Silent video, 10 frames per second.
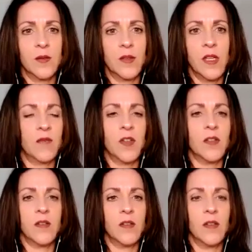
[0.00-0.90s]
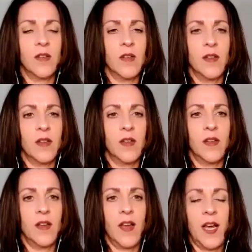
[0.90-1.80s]
even
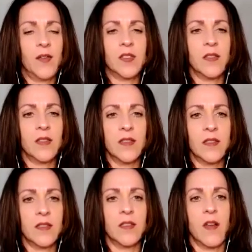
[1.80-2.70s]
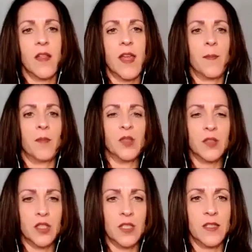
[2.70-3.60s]
having to listen to all that
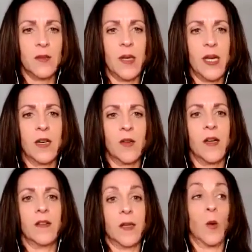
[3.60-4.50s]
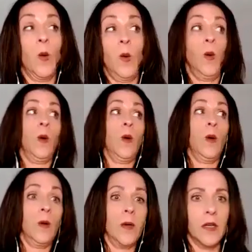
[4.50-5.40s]
bullshit in the background, like,
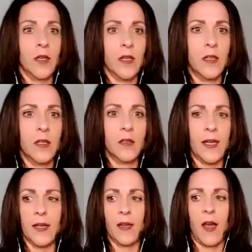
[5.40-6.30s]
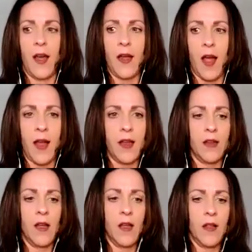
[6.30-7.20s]
oh, you're gonna, like,
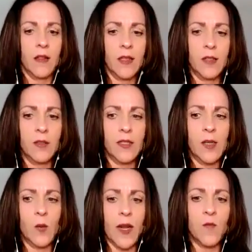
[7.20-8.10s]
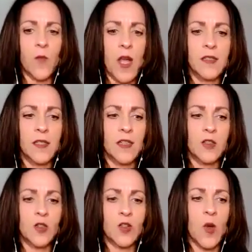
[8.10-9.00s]
I literally, what I'm finding
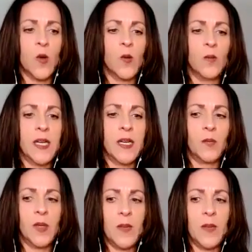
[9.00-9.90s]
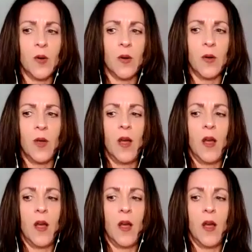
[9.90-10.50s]
is so many people